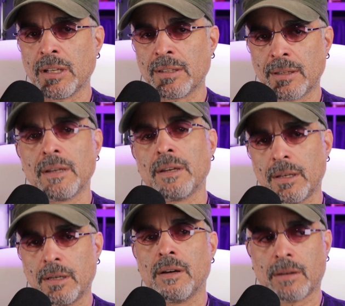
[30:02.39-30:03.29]
It's
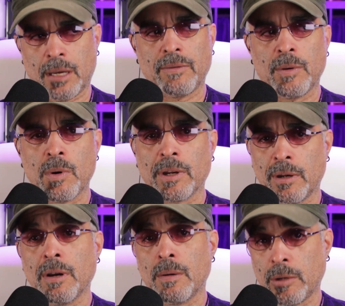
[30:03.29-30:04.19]
okay if you want to
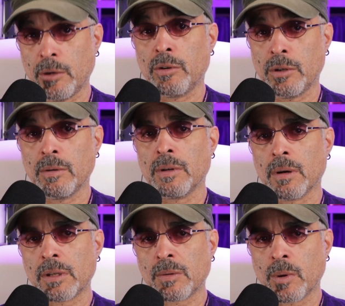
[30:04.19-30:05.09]
know, you do
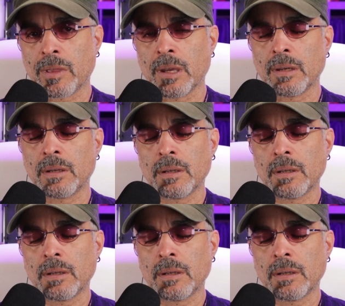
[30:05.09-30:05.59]
know it's within,